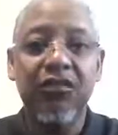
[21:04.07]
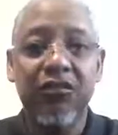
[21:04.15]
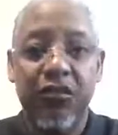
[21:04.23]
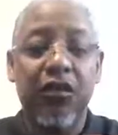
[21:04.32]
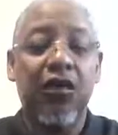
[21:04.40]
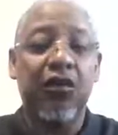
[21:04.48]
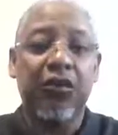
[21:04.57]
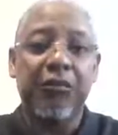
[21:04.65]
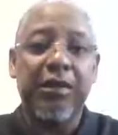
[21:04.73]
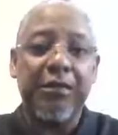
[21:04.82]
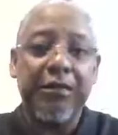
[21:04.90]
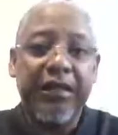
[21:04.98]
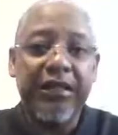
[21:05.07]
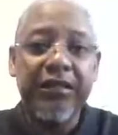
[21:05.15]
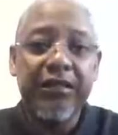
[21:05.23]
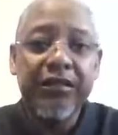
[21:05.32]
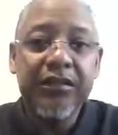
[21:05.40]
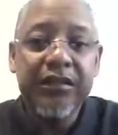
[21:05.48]
for all of my
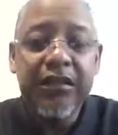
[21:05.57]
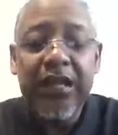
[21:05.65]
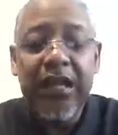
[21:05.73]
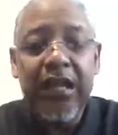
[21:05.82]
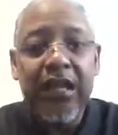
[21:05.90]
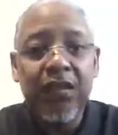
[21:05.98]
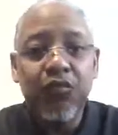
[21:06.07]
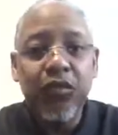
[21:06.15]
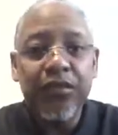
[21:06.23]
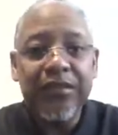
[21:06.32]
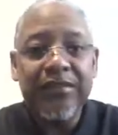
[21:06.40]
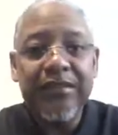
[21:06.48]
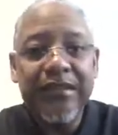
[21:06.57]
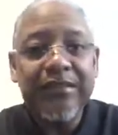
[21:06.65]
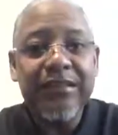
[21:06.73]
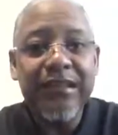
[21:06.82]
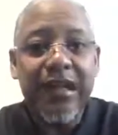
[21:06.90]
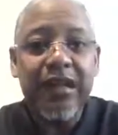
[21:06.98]
money, and we'll
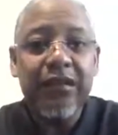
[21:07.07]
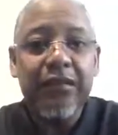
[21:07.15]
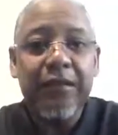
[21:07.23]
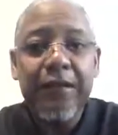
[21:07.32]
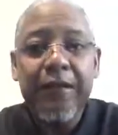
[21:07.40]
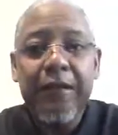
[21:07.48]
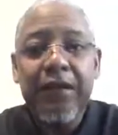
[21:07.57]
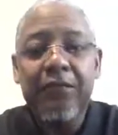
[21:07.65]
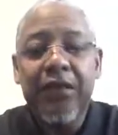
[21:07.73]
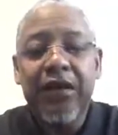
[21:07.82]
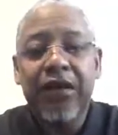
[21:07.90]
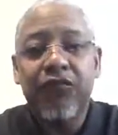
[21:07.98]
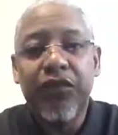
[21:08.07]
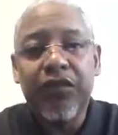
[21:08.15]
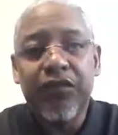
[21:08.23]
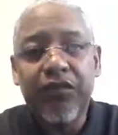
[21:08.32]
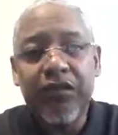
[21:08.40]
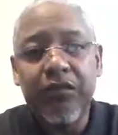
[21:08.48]
discuss that. But very
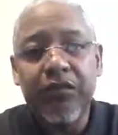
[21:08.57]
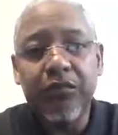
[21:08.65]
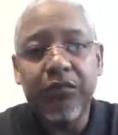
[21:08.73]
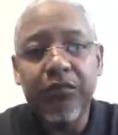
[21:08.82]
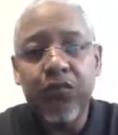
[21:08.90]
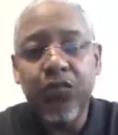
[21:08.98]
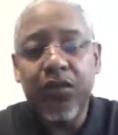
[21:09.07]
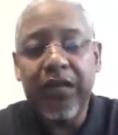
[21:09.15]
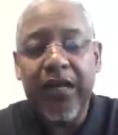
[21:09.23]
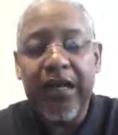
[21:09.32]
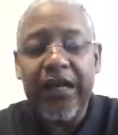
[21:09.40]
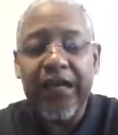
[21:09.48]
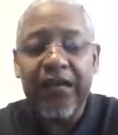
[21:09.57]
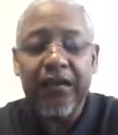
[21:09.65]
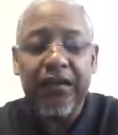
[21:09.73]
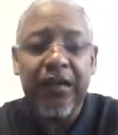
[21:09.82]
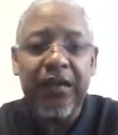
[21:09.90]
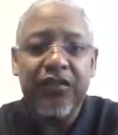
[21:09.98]
seldom will I
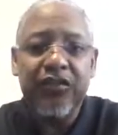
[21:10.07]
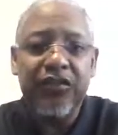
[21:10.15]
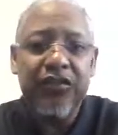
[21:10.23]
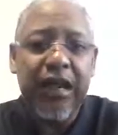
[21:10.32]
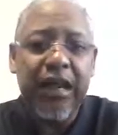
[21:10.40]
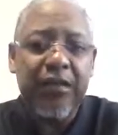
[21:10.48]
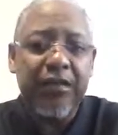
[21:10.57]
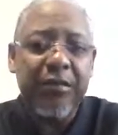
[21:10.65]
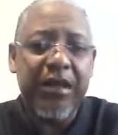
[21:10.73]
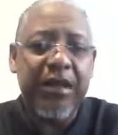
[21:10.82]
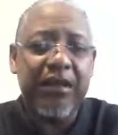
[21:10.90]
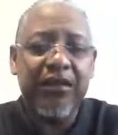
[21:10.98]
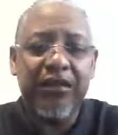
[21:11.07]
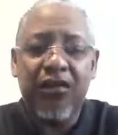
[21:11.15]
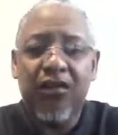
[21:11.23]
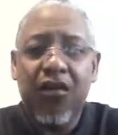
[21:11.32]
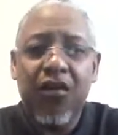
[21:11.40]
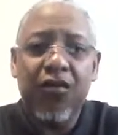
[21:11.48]
just out of the bat
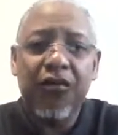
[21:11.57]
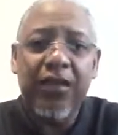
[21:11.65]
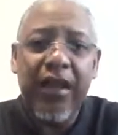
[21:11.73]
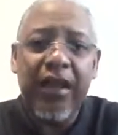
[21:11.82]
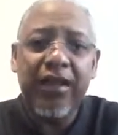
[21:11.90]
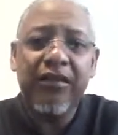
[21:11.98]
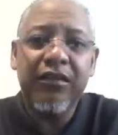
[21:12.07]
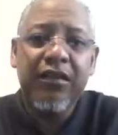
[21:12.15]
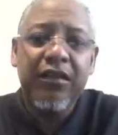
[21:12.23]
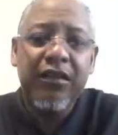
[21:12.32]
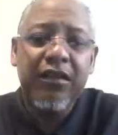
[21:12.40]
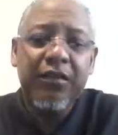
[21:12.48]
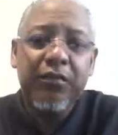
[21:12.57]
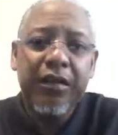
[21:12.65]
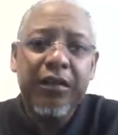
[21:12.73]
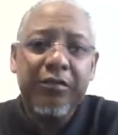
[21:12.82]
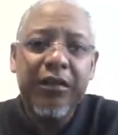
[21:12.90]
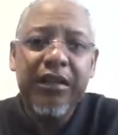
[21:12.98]
or off hat
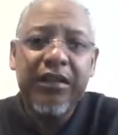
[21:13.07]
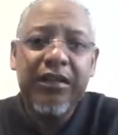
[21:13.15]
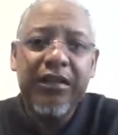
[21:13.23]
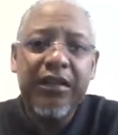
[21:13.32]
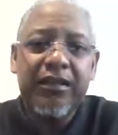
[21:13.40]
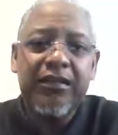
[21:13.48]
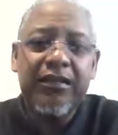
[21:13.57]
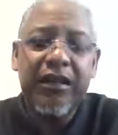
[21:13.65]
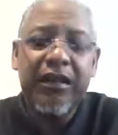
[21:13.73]
recommend that